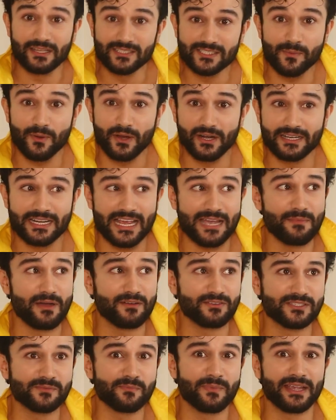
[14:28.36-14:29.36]
once upon a time,
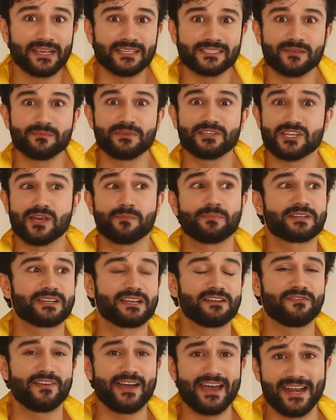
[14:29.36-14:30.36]
I was the biggest Amisha
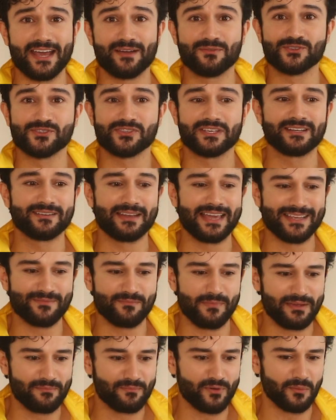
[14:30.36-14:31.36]
Patel fan. I was in
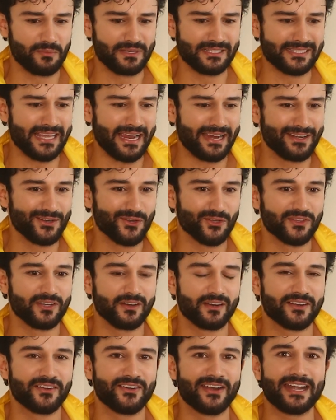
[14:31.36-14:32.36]
like my probably second or
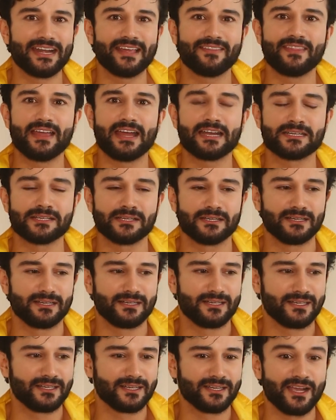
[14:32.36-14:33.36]
third grade, and that
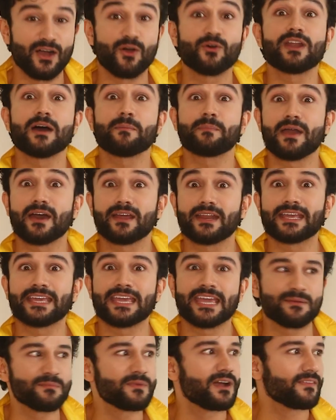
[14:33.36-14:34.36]
uh, Kahuna
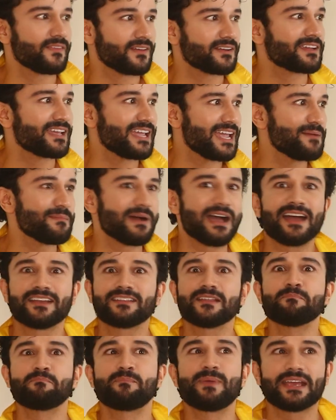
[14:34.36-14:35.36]
Pyare came, Gadar yeah. came. I
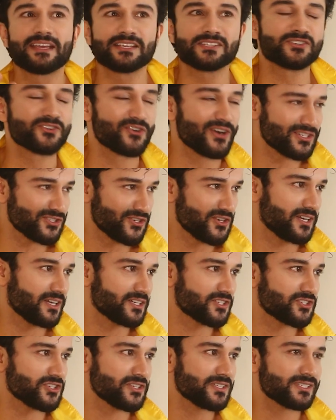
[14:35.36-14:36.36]
had the biggest crush on
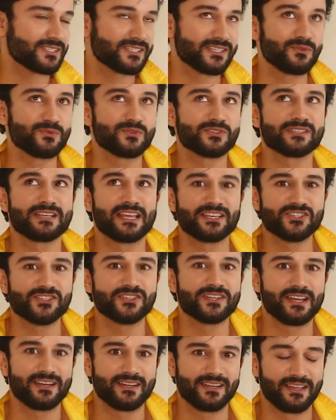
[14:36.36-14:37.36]
her. She's she was
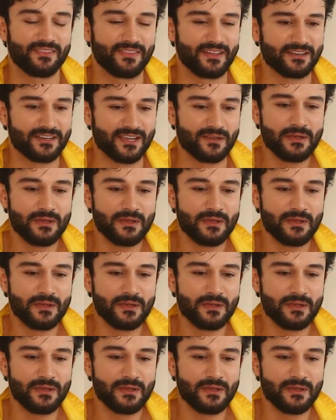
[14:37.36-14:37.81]
legendary at that